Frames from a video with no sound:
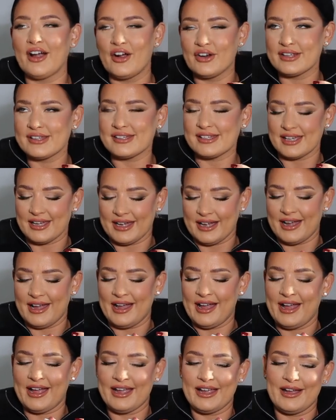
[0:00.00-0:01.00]
Honestly,
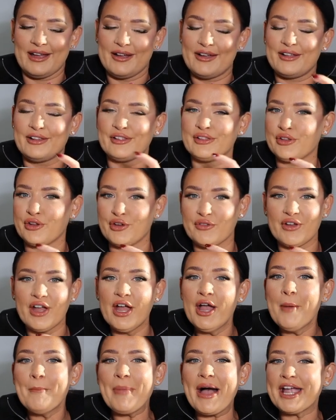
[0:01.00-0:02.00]
I love
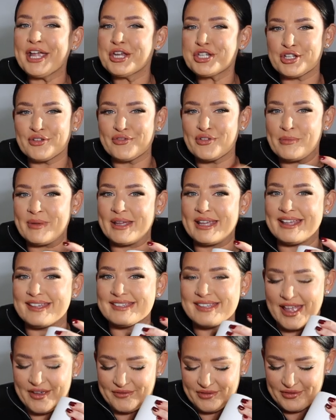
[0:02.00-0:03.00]
packaging. For me
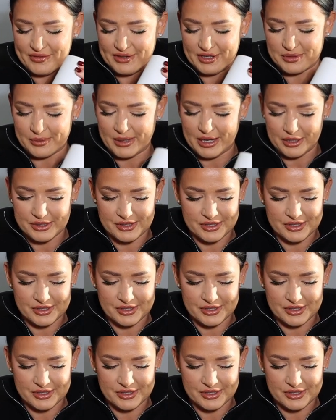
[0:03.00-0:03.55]
is everything as well.